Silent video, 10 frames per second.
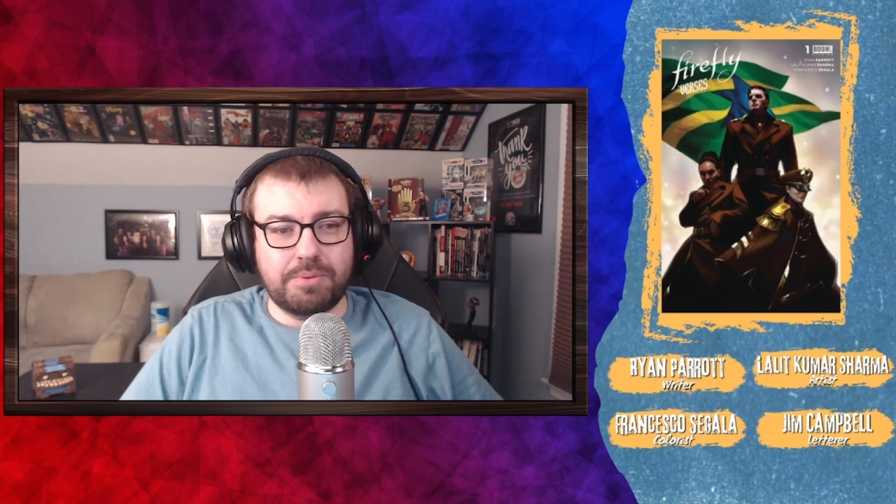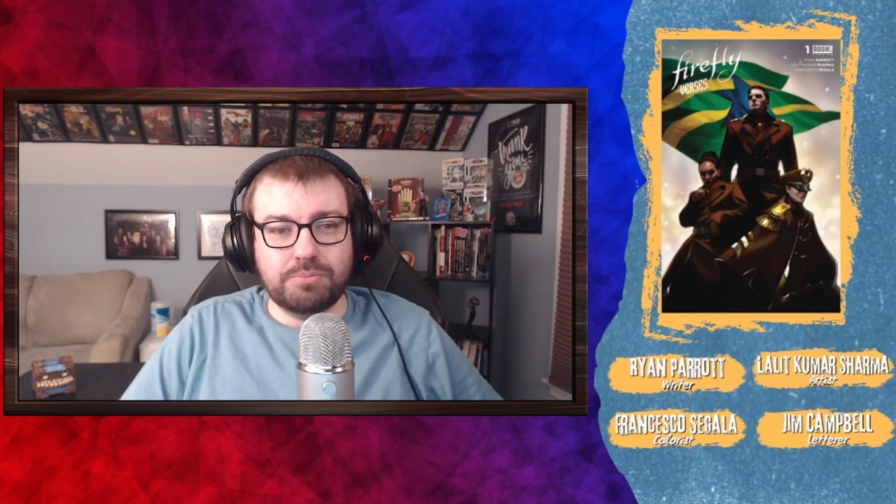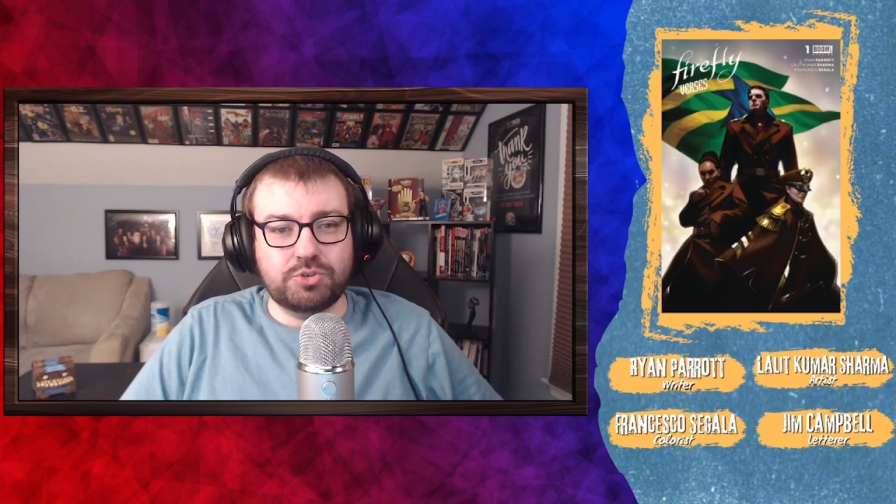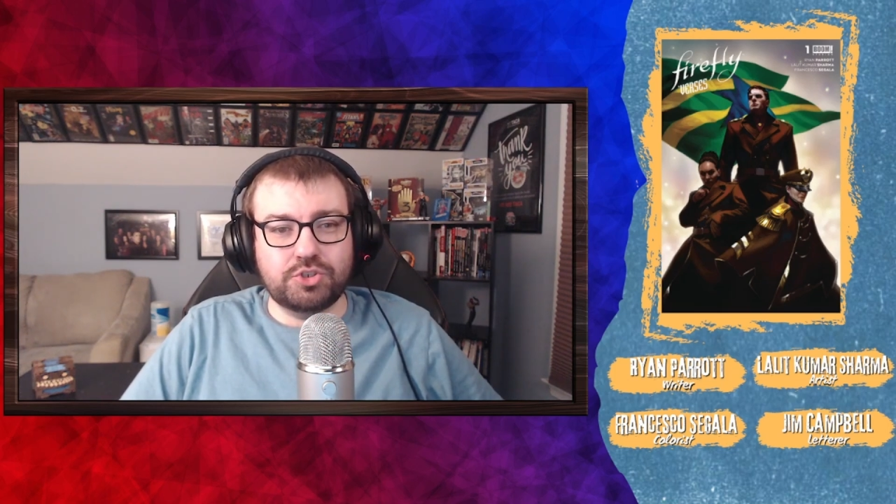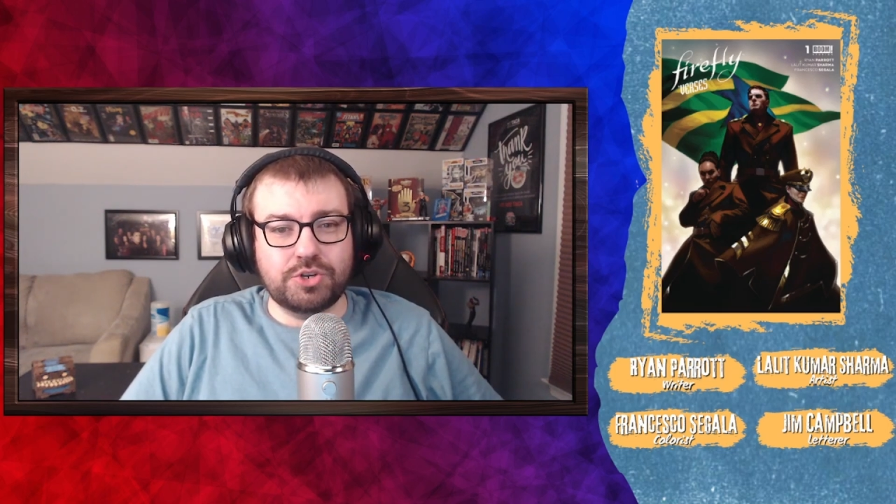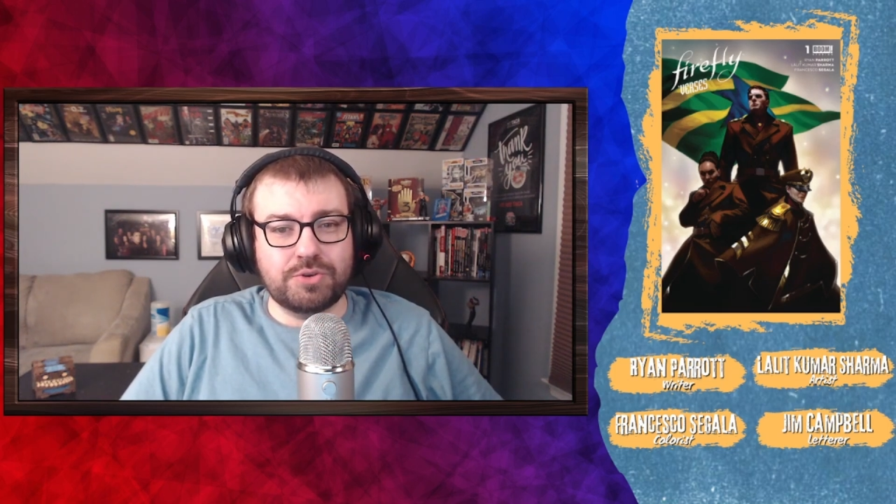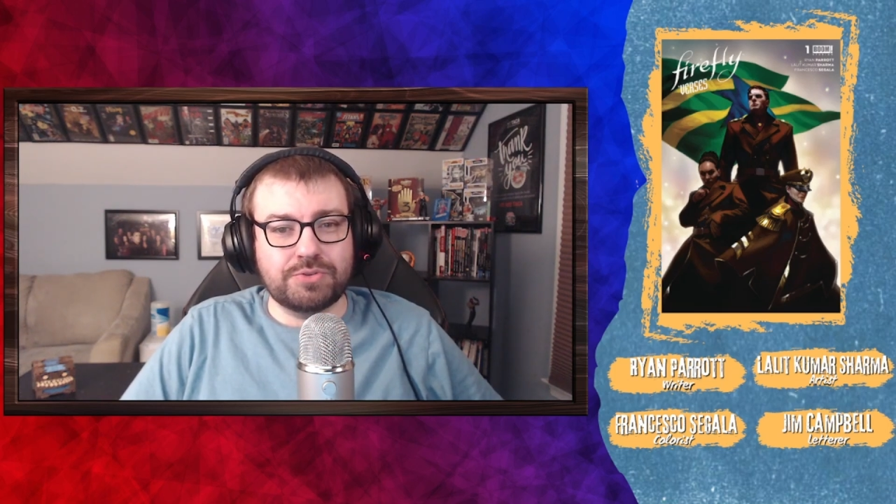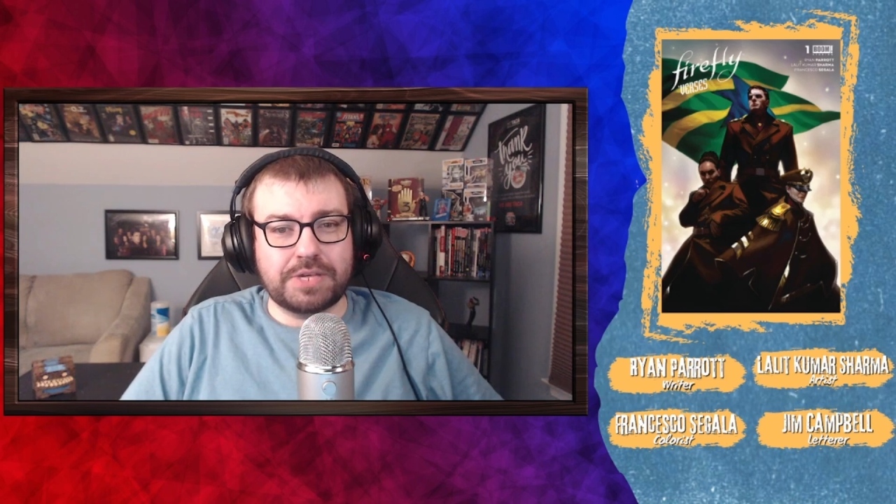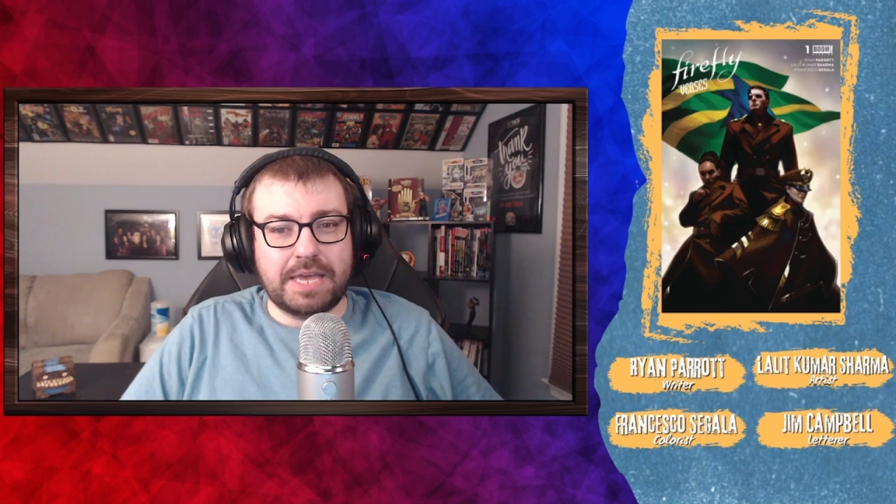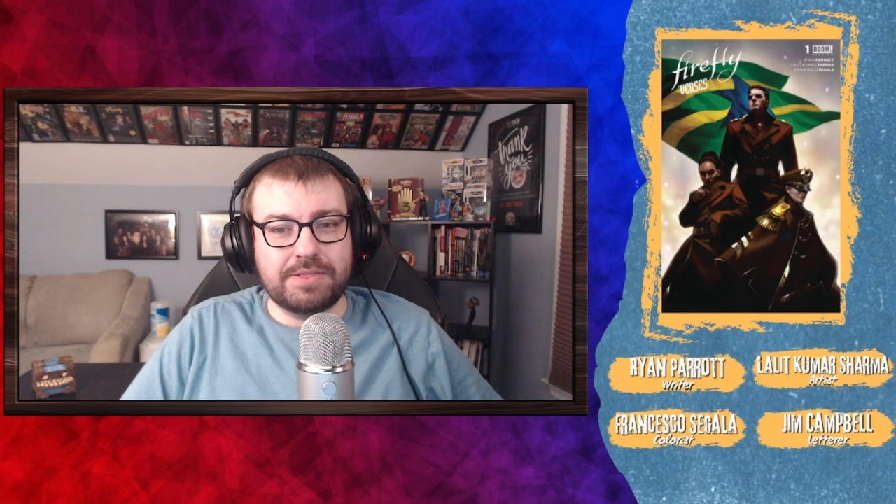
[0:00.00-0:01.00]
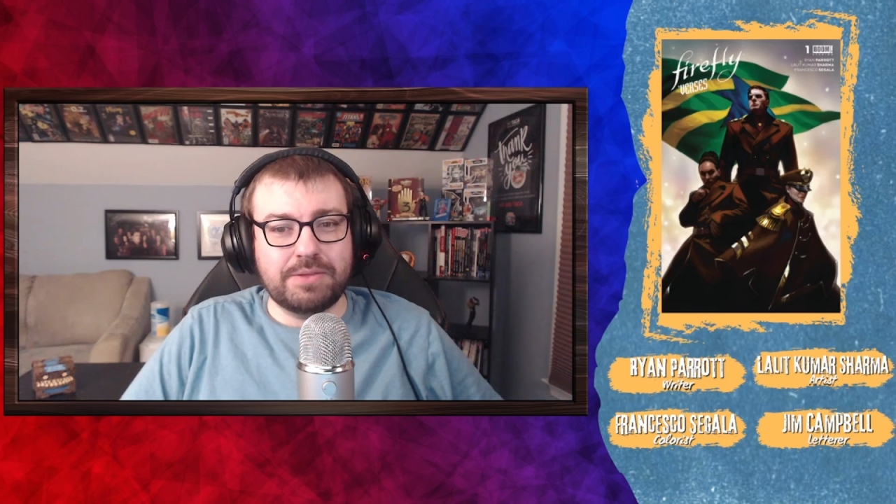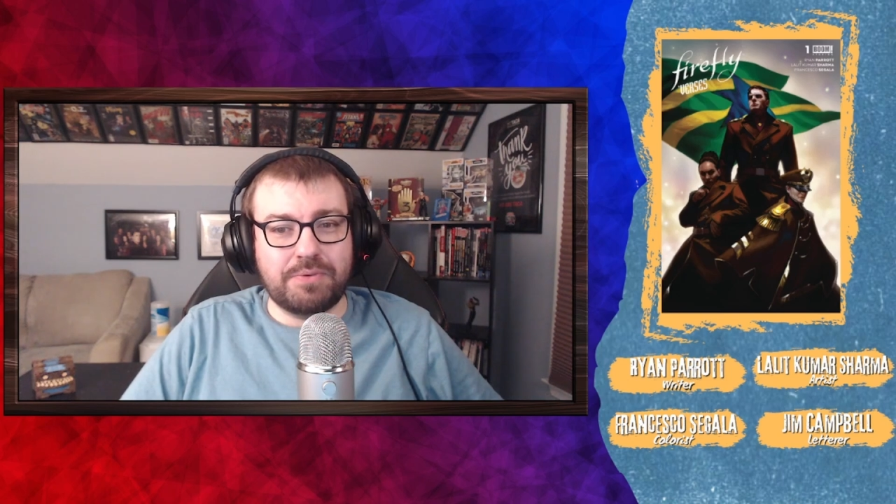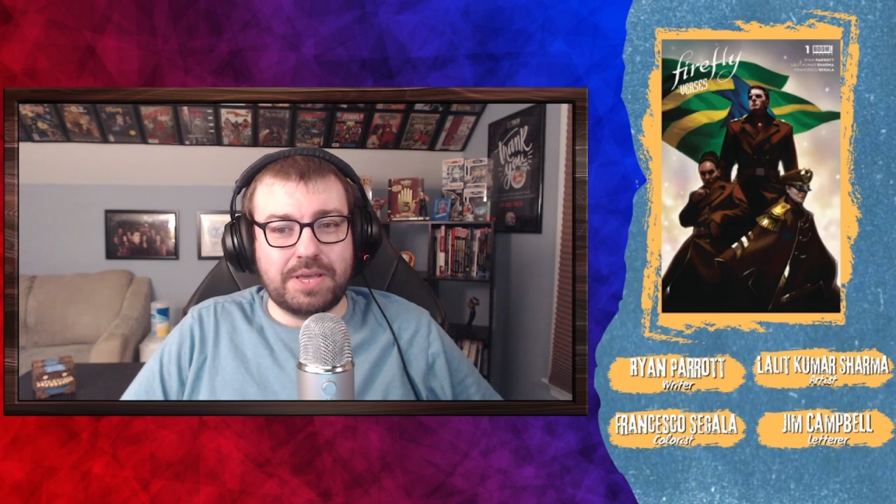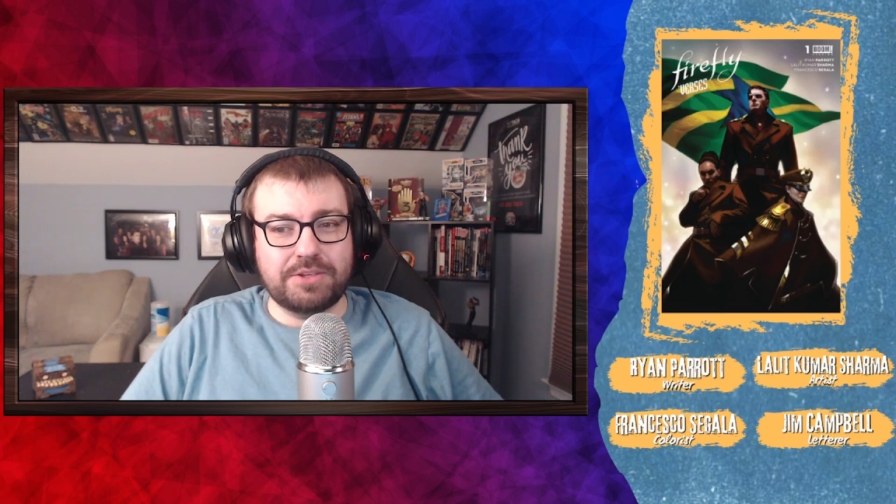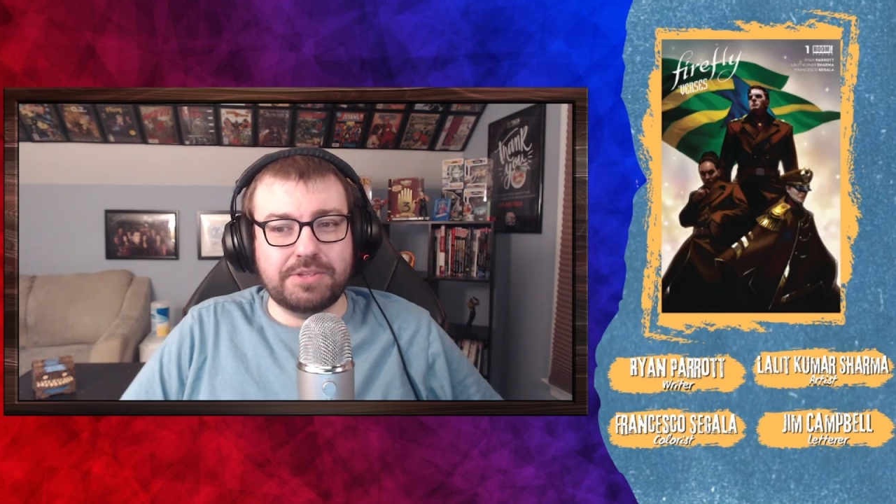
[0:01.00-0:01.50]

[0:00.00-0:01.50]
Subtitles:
Boom Studios gained the rights